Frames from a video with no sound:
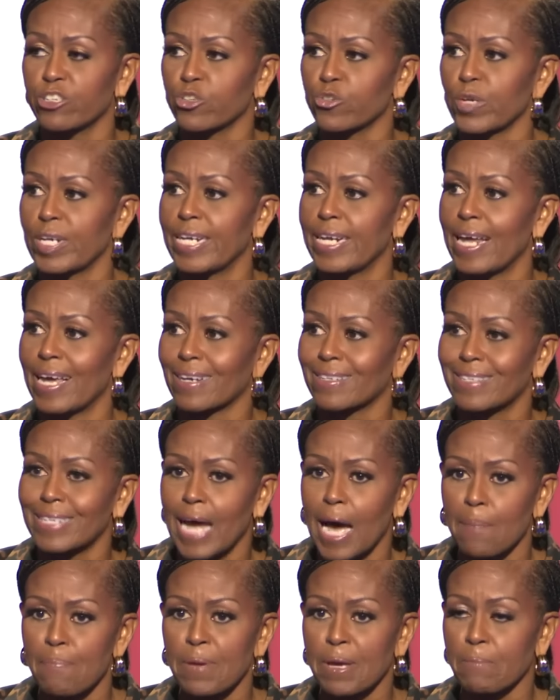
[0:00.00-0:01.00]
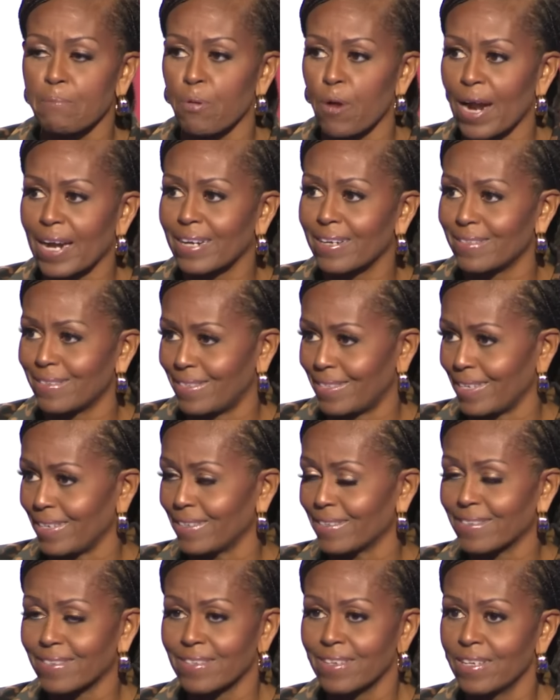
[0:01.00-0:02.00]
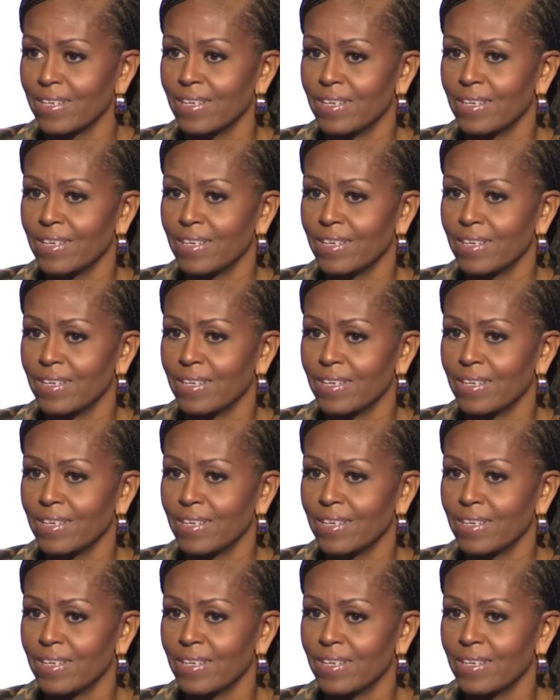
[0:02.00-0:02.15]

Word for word: treat ectopic pregnancies.